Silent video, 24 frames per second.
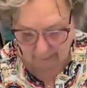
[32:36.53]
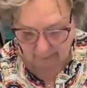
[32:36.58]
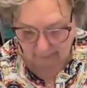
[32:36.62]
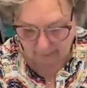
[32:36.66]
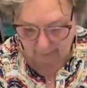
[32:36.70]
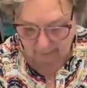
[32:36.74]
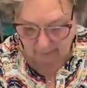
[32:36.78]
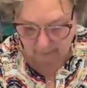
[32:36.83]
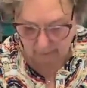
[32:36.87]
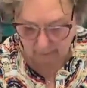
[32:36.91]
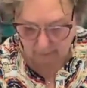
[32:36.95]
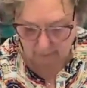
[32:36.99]

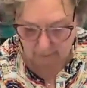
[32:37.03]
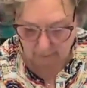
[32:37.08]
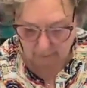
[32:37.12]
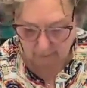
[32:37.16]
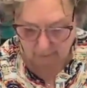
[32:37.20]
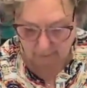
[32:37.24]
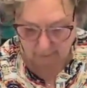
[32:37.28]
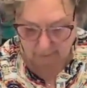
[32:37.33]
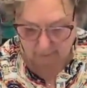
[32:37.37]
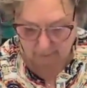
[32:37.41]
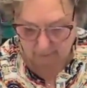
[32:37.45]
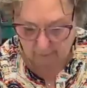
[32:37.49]
lot of
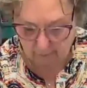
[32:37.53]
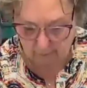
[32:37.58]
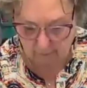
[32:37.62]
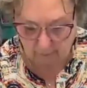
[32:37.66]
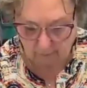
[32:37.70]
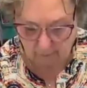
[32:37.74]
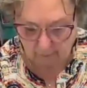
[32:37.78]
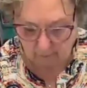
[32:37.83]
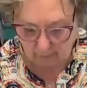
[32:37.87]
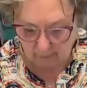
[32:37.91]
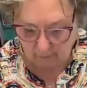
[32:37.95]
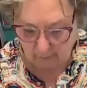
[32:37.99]
colors
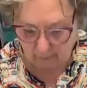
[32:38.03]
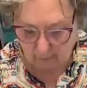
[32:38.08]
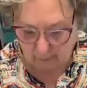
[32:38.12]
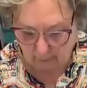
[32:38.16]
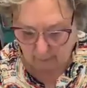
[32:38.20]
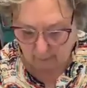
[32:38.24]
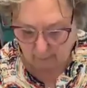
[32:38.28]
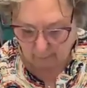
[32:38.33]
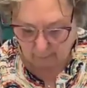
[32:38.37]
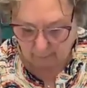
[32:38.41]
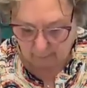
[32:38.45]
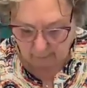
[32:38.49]
there.
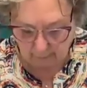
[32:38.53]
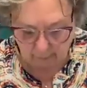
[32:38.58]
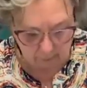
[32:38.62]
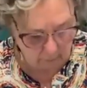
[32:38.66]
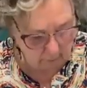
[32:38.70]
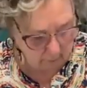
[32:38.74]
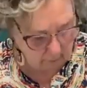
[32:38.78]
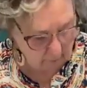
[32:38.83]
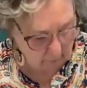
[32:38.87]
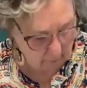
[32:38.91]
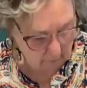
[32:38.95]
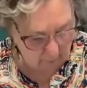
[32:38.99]
I'm
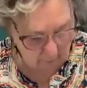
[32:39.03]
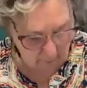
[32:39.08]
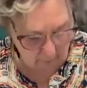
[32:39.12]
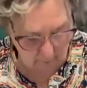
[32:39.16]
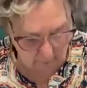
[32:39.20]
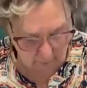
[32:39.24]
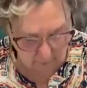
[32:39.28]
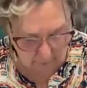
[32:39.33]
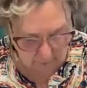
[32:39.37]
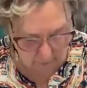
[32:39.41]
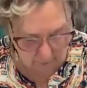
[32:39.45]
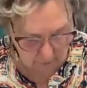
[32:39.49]
about
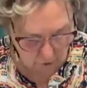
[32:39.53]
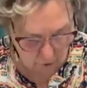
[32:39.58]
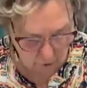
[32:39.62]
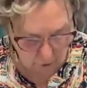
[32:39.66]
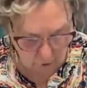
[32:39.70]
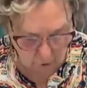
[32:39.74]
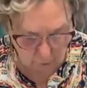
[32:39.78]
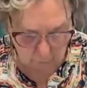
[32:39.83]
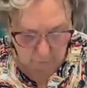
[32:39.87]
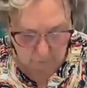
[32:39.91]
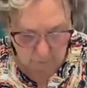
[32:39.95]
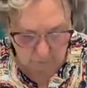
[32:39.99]
to
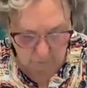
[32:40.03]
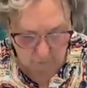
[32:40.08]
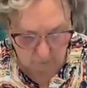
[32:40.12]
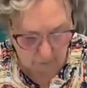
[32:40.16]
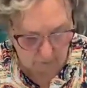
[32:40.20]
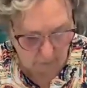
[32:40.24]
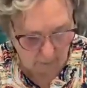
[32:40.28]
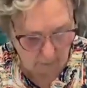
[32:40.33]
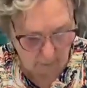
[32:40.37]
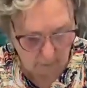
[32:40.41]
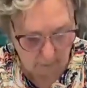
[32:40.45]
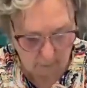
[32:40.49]
show you
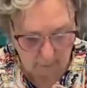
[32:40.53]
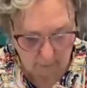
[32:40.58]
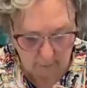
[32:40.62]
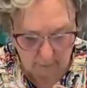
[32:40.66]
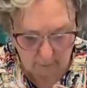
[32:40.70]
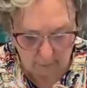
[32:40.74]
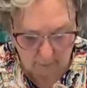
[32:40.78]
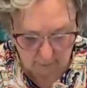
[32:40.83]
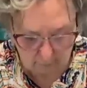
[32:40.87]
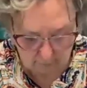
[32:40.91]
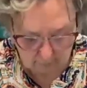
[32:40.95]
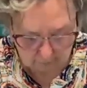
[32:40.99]

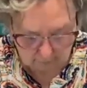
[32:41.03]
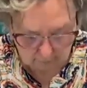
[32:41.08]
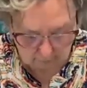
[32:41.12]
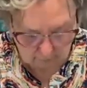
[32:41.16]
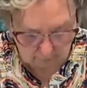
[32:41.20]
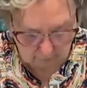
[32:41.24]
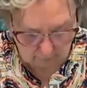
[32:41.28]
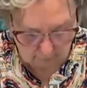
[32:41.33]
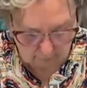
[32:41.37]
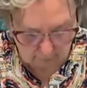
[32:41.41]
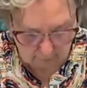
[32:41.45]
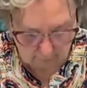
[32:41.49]

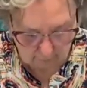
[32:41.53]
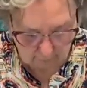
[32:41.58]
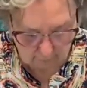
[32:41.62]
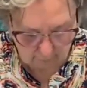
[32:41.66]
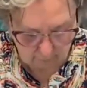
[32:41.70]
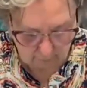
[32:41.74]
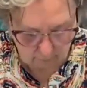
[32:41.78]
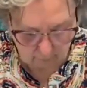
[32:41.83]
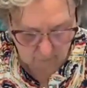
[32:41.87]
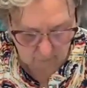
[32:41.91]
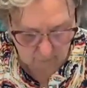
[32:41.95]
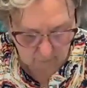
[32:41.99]
how
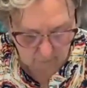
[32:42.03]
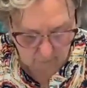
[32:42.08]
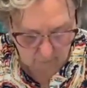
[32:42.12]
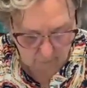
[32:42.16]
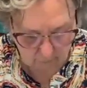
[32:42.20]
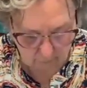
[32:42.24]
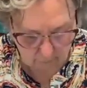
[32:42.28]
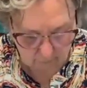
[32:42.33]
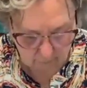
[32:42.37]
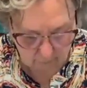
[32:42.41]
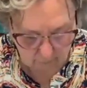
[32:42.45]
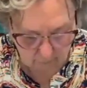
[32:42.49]
that
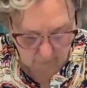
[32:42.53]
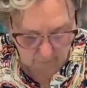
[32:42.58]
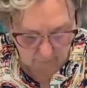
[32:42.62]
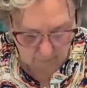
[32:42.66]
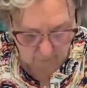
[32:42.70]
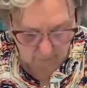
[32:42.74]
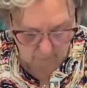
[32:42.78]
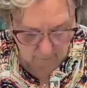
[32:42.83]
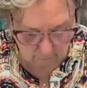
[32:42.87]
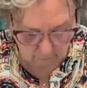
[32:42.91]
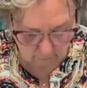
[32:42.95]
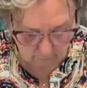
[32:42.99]
all is going
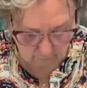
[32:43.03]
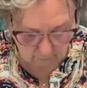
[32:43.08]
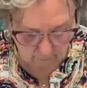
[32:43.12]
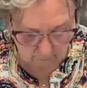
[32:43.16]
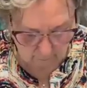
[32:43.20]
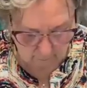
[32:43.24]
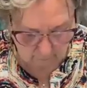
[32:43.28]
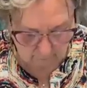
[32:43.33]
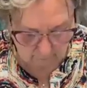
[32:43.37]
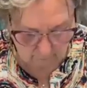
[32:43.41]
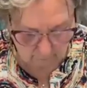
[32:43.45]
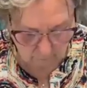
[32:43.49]
to look.
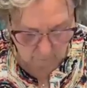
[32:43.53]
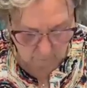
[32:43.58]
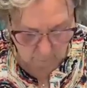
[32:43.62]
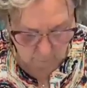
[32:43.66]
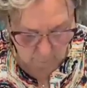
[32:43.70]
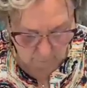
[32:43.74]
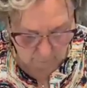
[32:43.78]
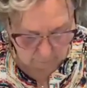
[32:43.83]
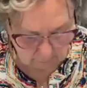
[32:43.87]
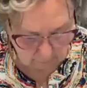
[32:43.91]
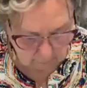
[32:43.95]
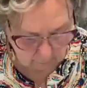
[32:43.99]
There's
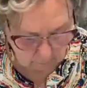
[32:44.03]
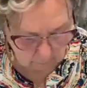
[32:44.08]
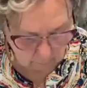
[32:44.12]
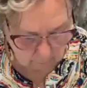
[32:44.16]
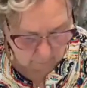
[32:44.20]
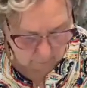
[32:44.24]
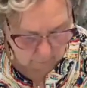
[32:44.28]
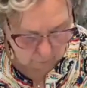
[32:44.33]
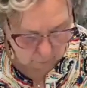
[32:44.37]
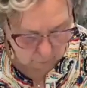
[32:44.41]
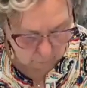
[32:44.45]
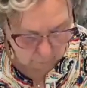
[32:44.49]
one
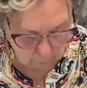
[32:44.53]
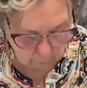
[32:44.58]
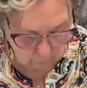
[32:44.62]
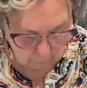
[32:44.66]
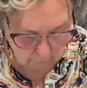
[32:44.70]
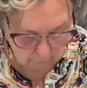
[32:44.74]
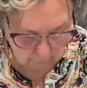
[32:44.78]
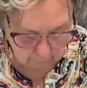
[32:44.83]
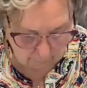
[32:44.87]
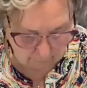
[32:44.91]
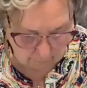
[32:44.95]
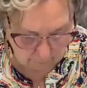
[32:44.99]
little
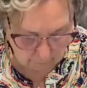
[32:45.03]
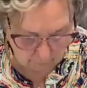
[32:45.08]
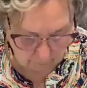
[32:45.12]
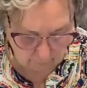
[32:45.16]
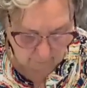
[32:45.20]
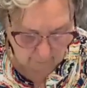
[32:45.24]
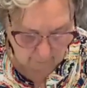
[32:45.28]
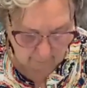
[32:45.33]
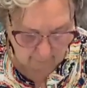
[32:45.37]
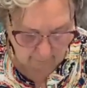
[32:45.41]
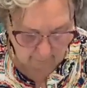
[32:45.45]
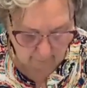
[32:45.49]
mushroom up there
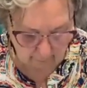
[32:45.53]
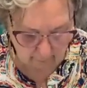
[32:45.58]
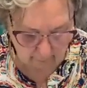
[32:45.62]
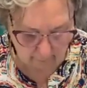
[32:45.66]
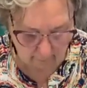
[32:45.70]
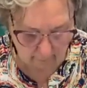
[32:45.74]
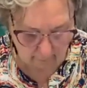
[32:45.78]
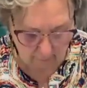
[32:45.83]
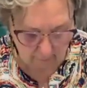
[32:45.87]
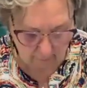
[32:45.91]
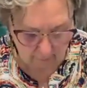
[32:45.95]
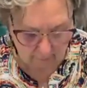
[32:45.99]
that I
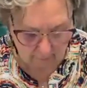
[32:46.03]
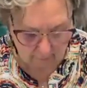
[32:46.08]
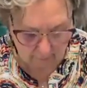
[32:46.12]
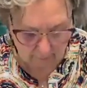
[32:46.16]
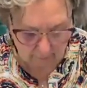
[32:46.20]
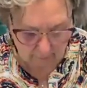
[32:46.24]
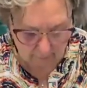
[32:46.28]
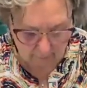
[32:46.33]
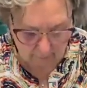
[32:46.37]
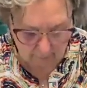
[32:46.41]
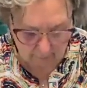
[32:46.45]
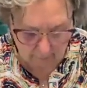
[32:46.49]
think
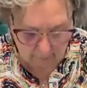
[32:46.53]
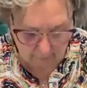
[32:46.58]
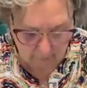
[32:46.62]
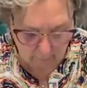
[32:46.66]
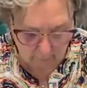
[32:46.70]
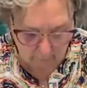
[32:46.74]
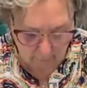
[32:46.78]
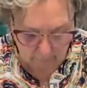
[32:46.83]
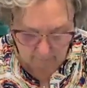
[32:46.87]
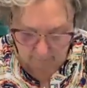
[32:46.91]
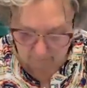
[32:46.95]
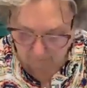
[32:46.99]
needs
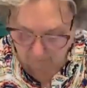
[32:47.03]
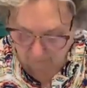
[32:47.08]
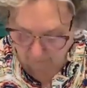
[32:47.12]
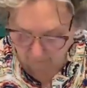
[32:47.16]
to be